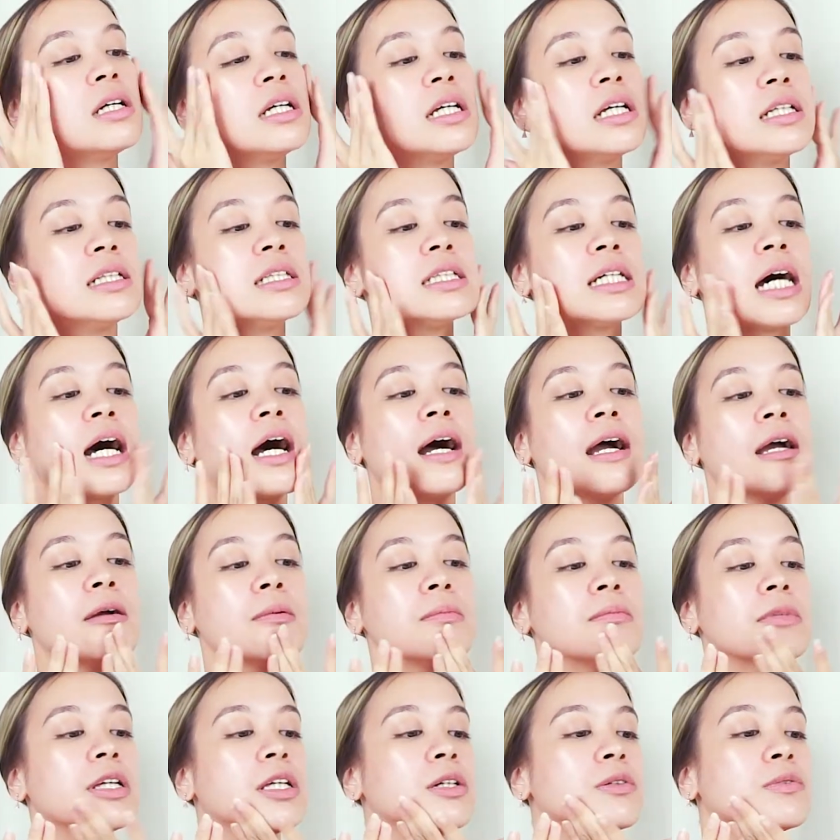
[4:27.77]
in
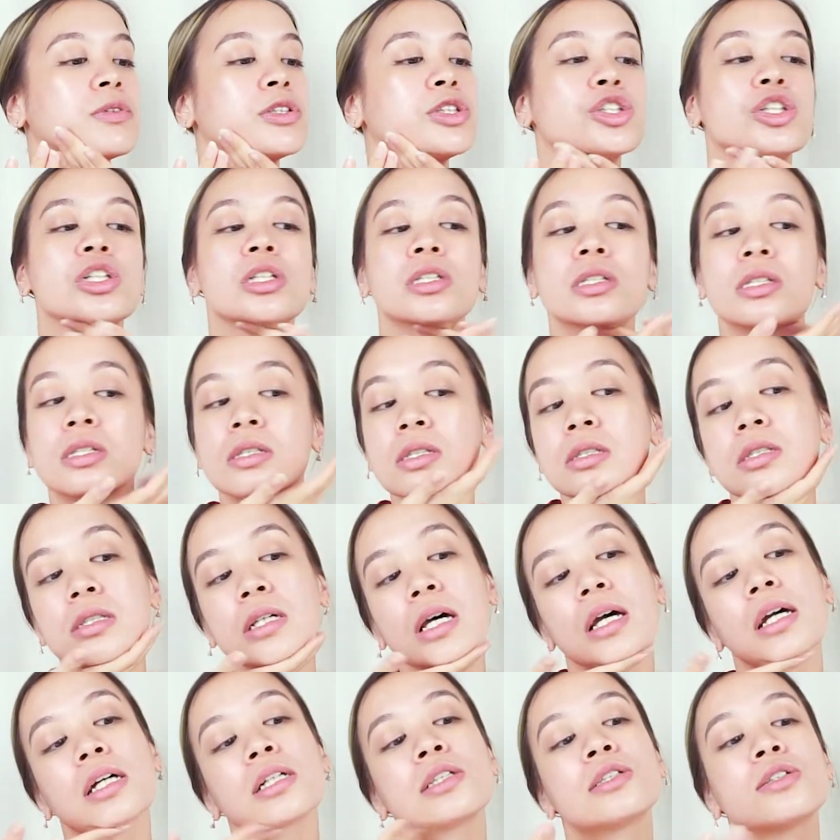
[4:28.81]
time, it will just
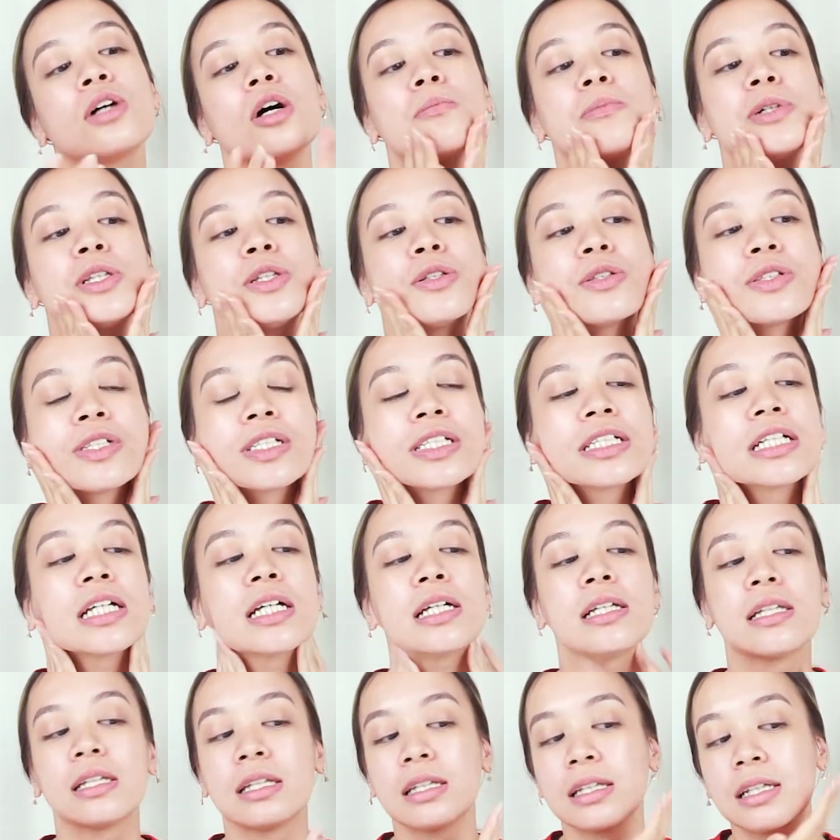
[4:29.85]
absorb in your
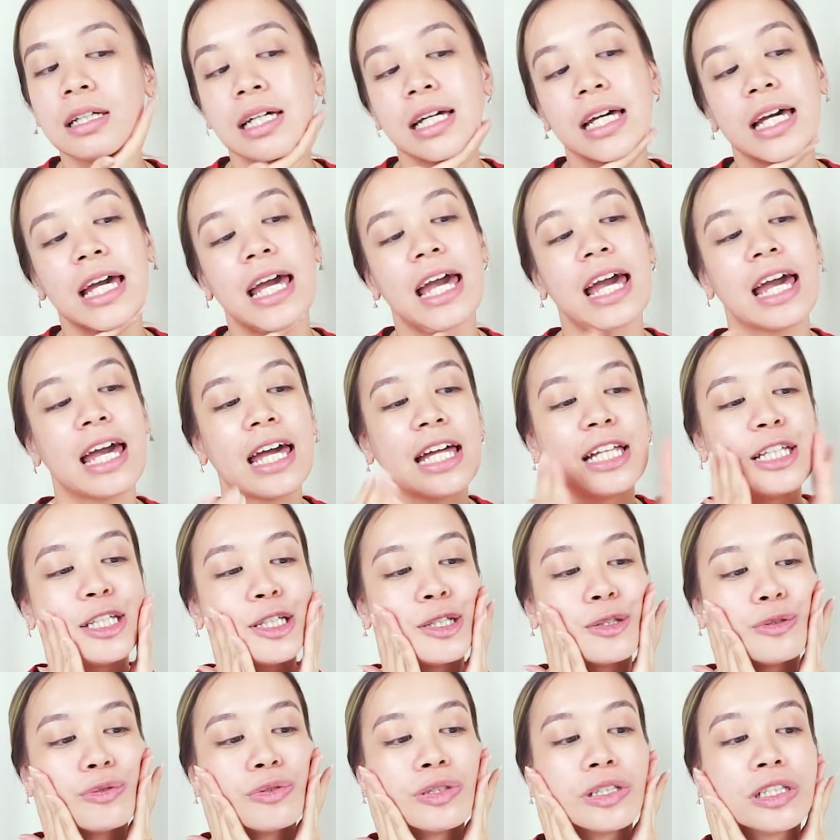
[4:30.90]
skin and
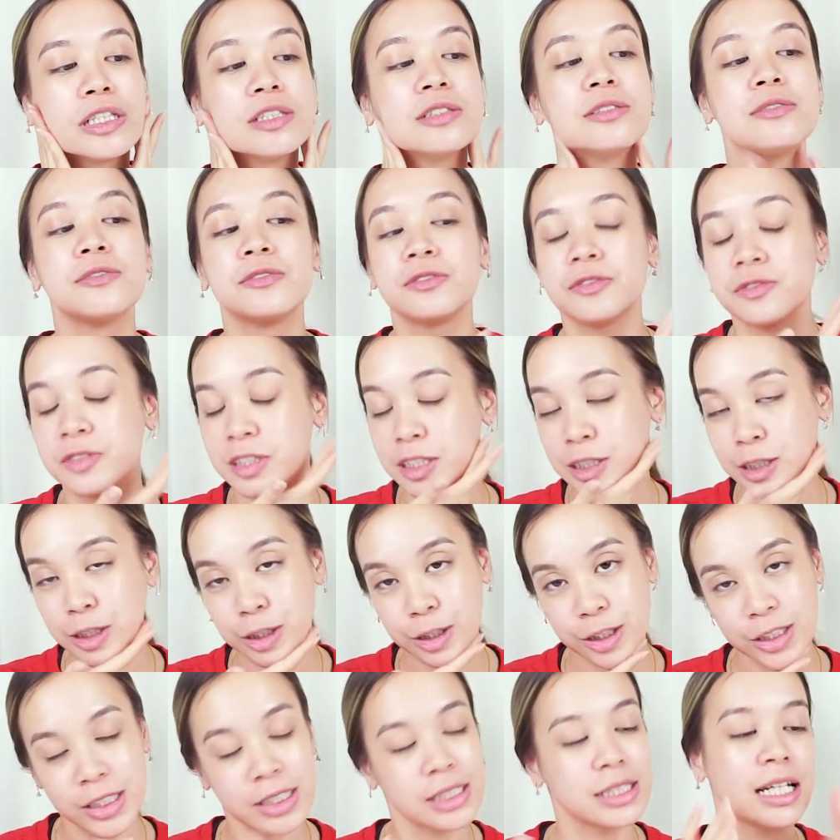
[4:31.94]
you will feel
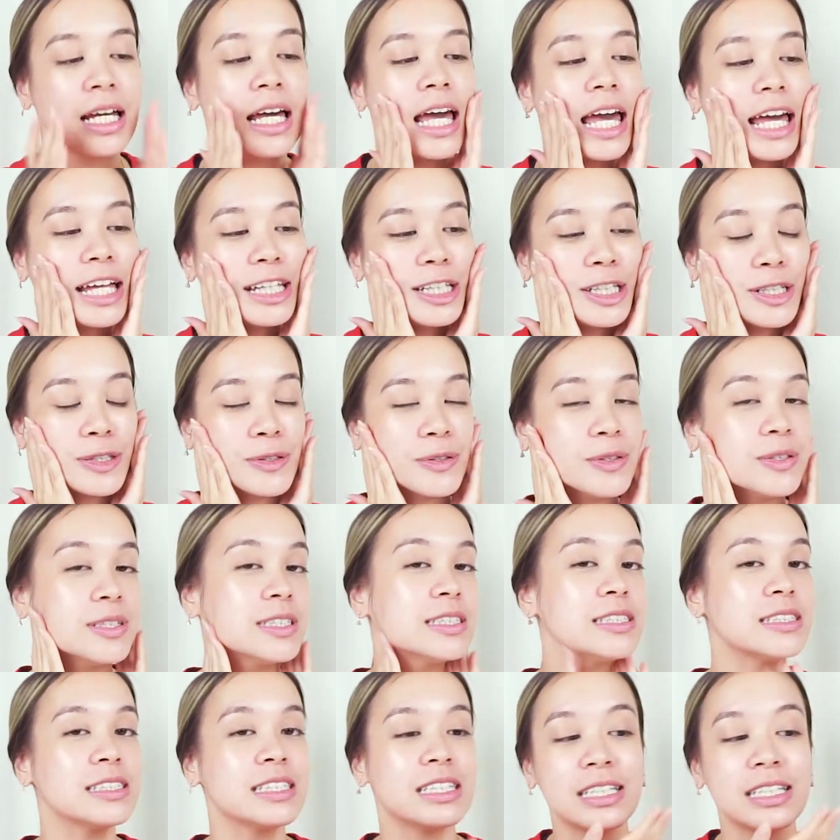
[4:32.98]
good and you will